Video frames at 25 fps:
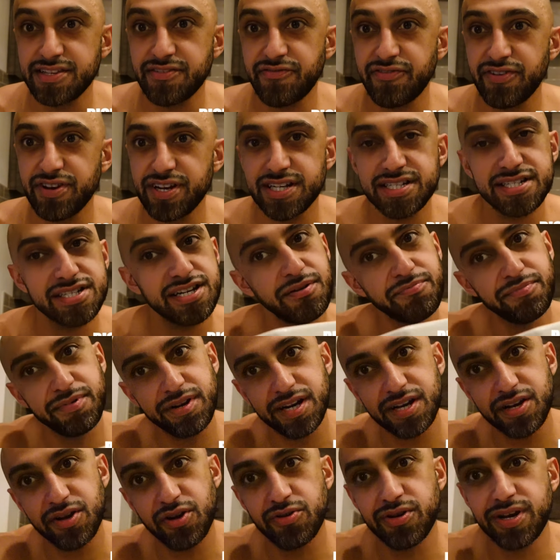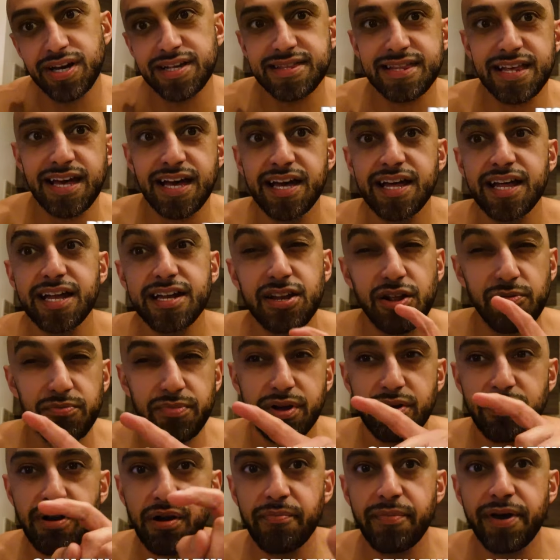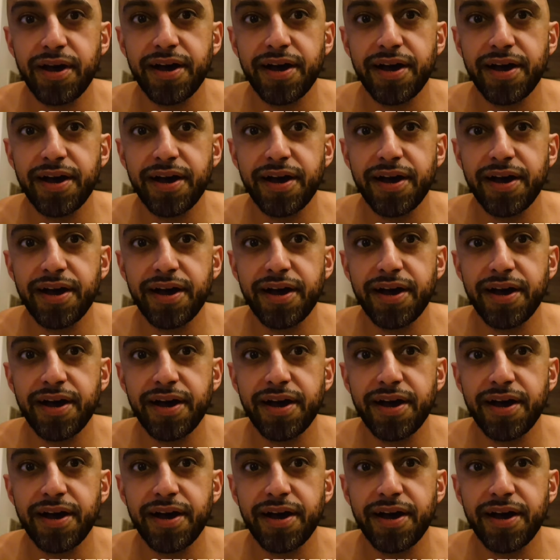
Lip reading: to finish. I'm gonna go get that and I'll be right